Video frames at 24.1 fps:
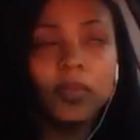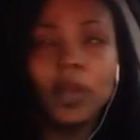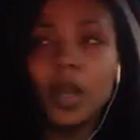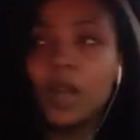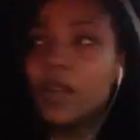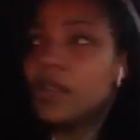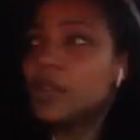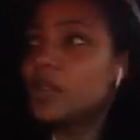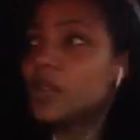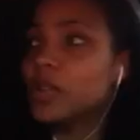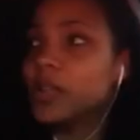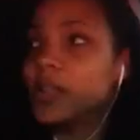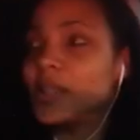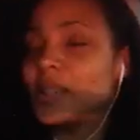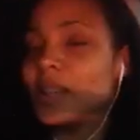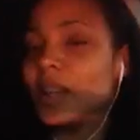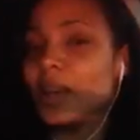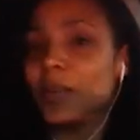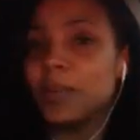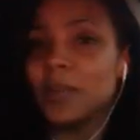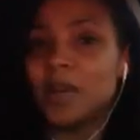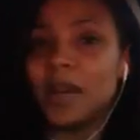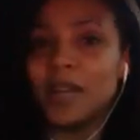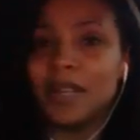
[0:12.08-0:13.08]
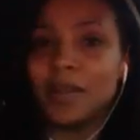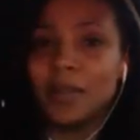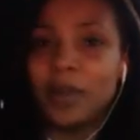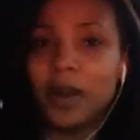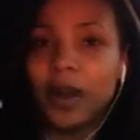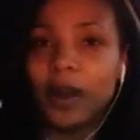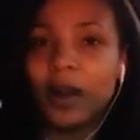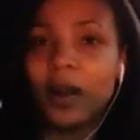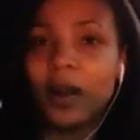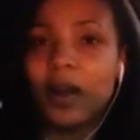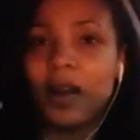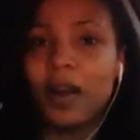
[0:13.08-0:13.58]
as you can see, I'm not in
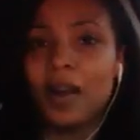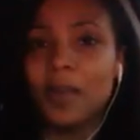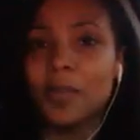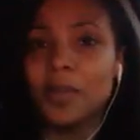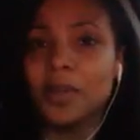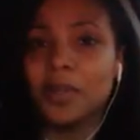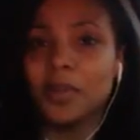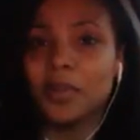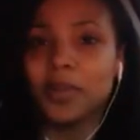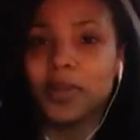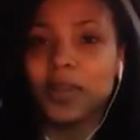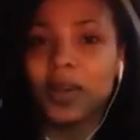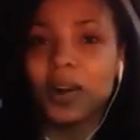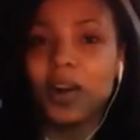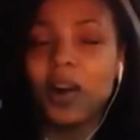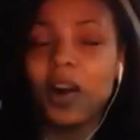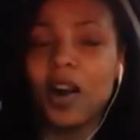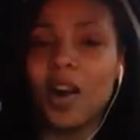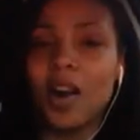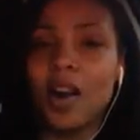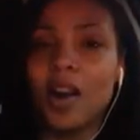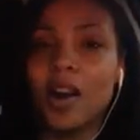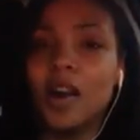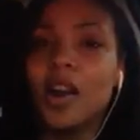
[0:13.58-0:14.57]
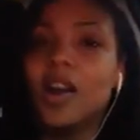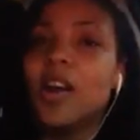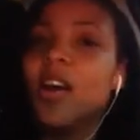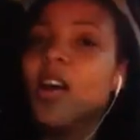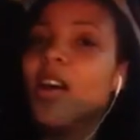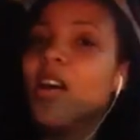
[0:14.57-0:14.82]
my car, I'm in a car.